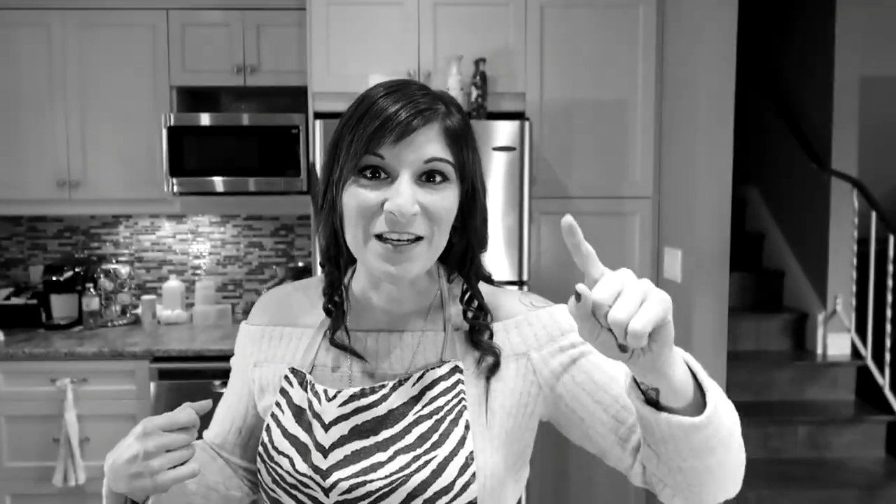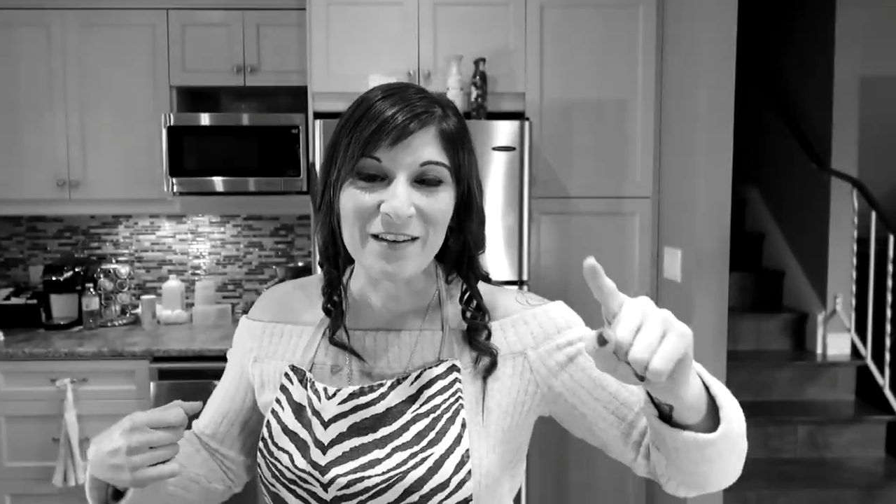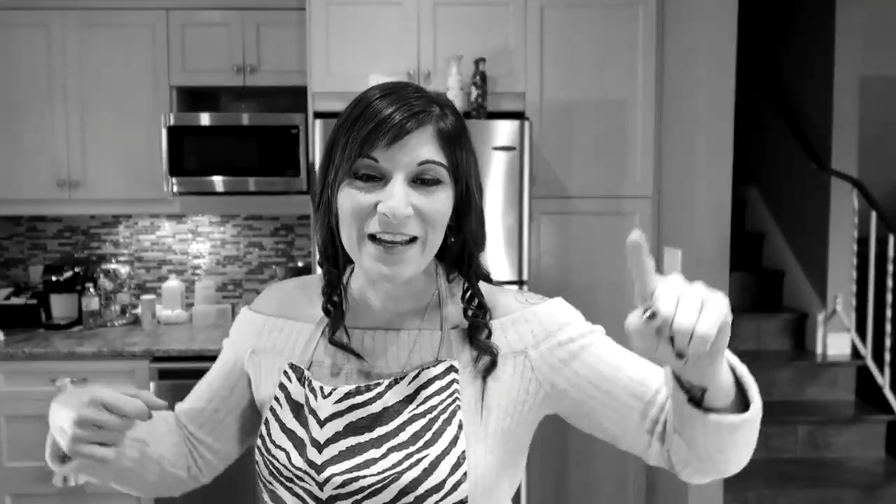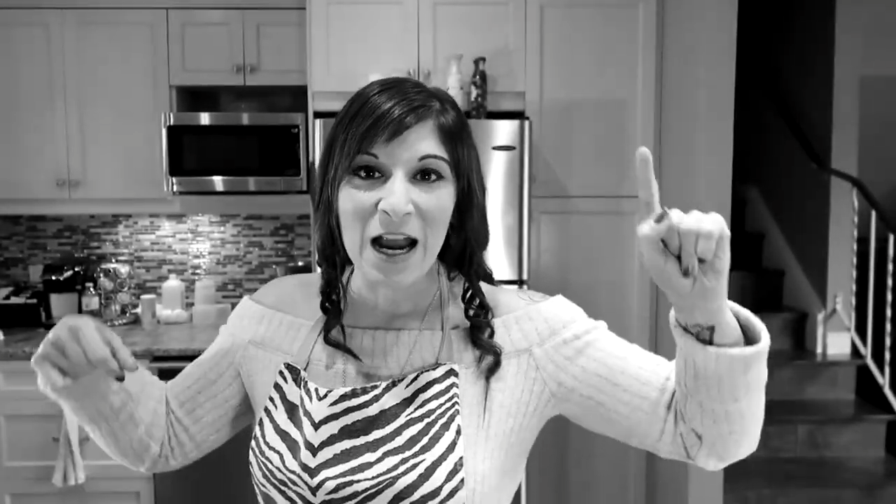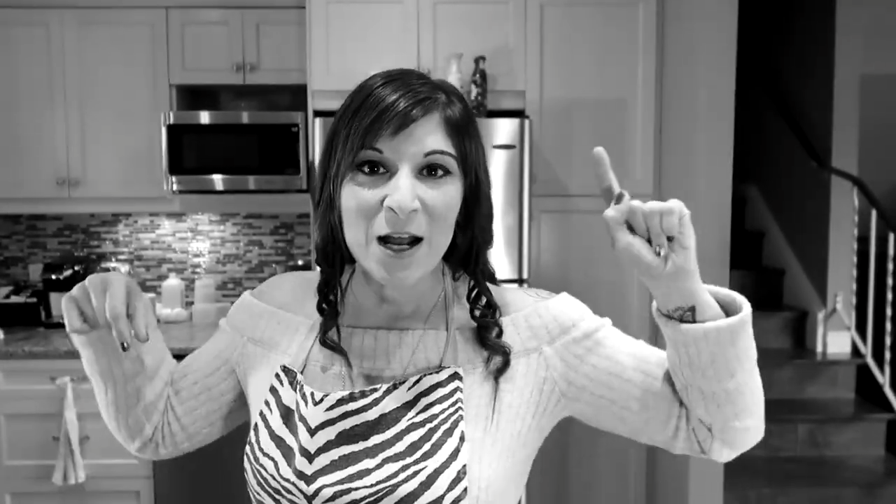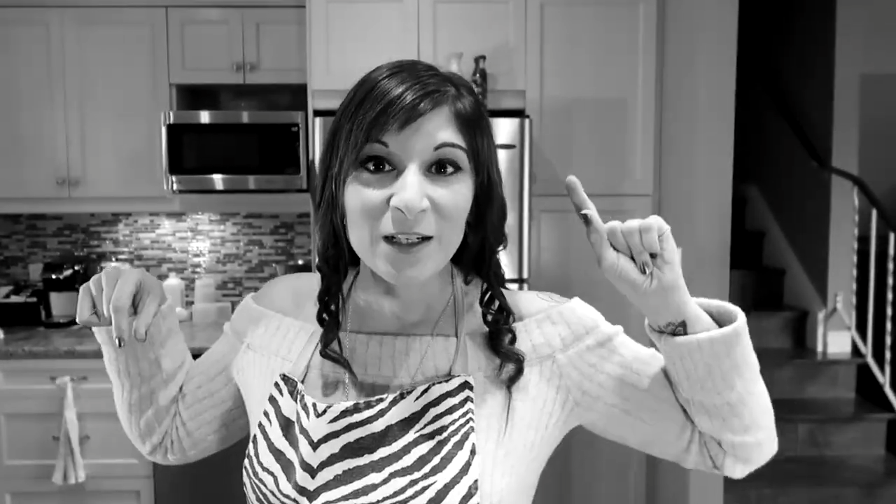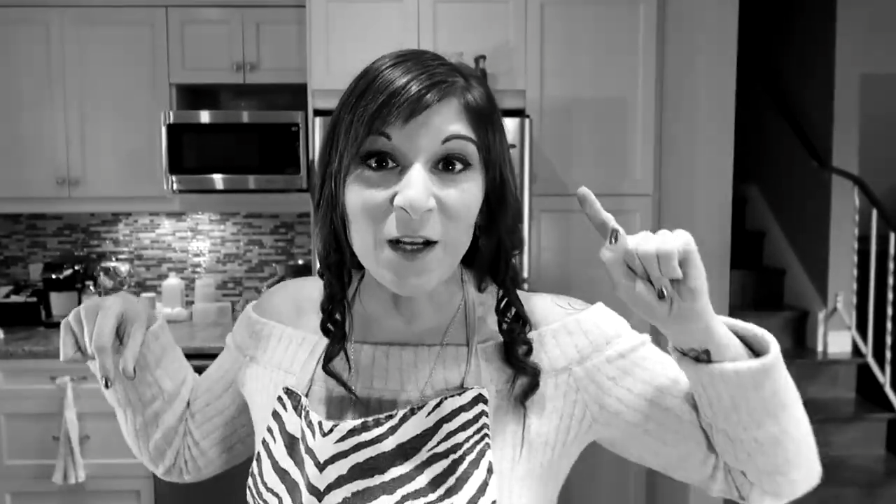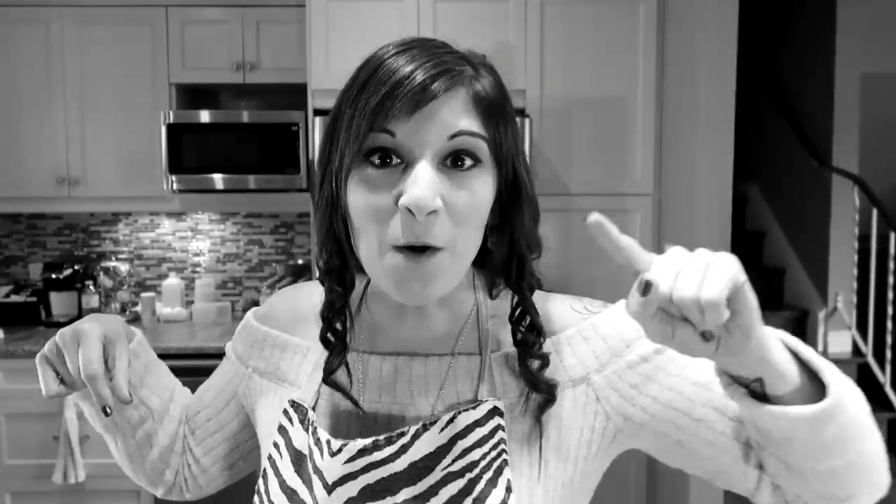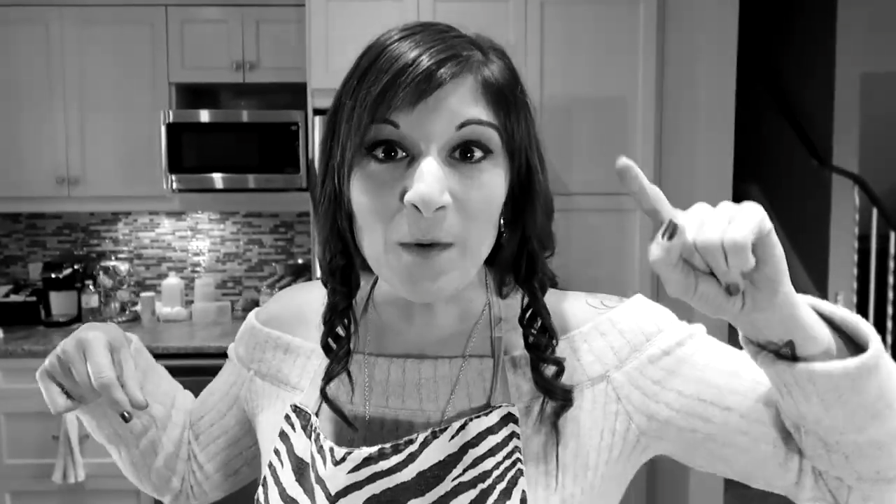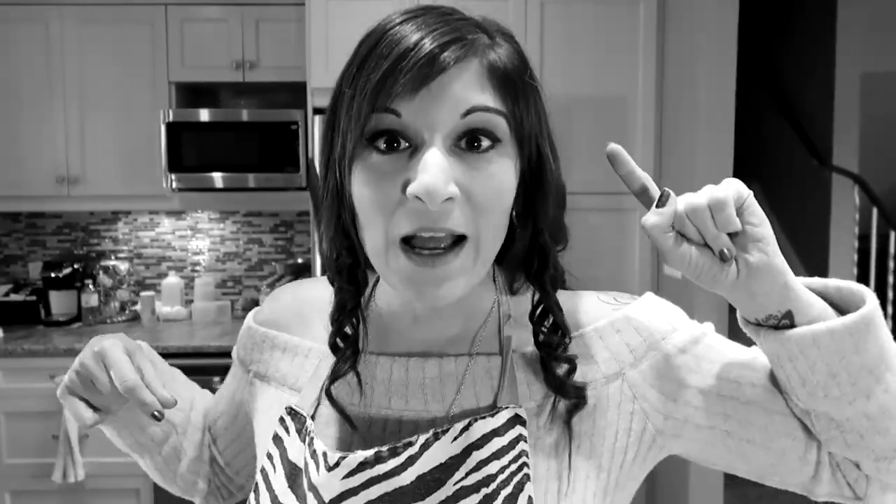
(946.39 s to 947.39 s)
do it,
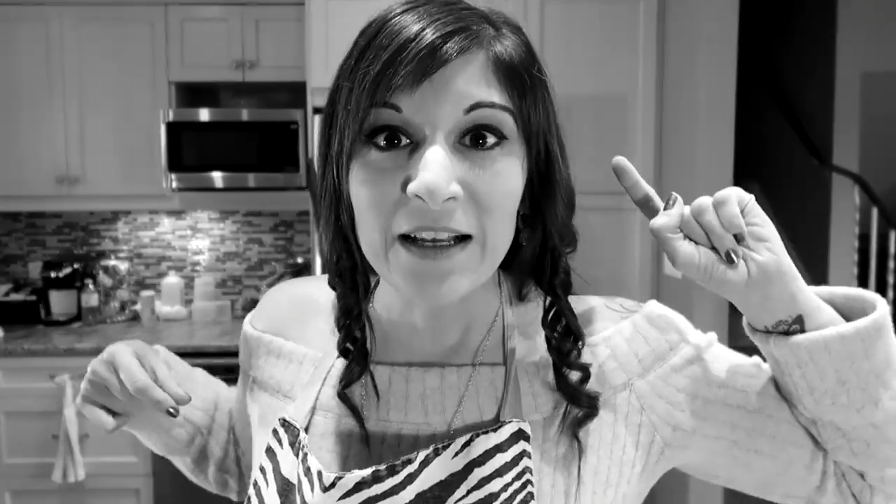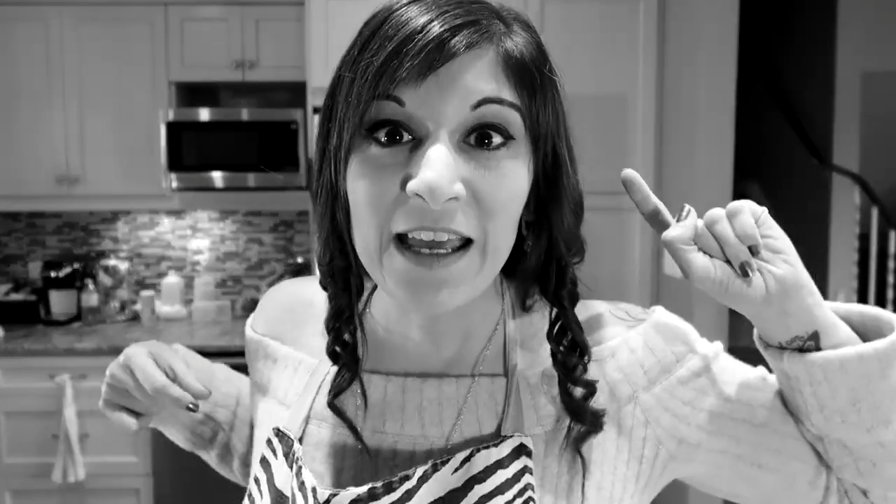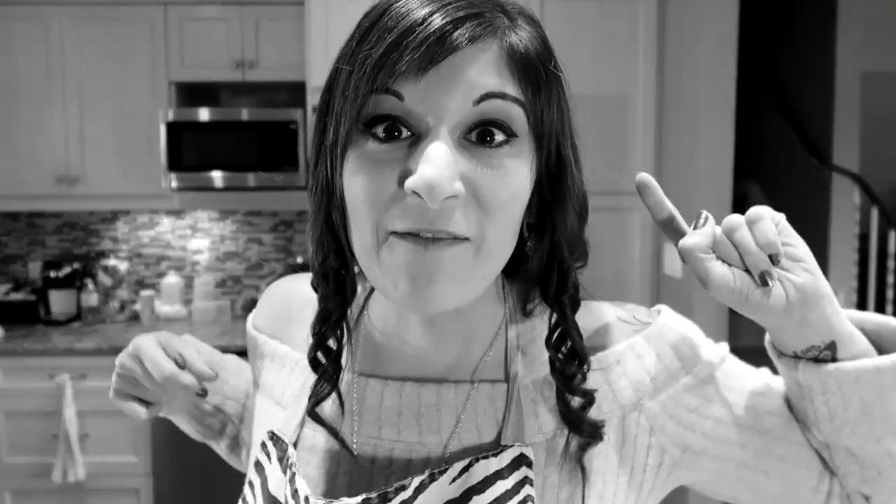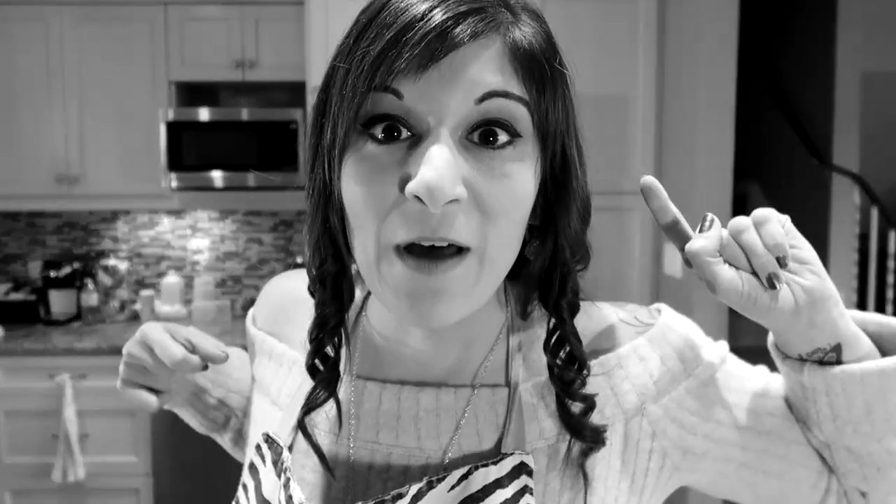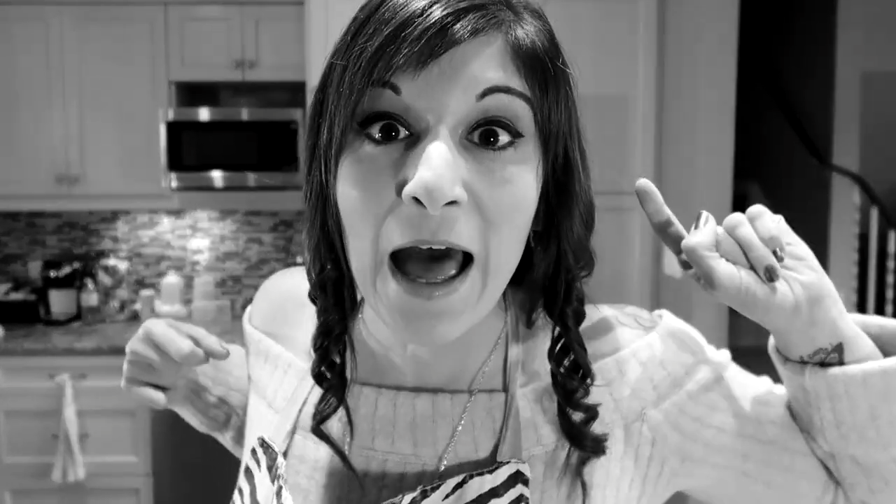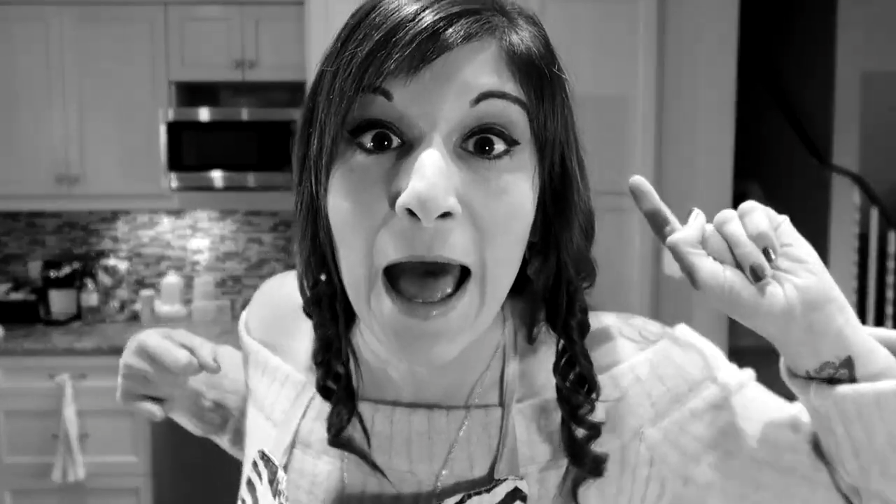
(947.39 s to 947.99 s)
don't give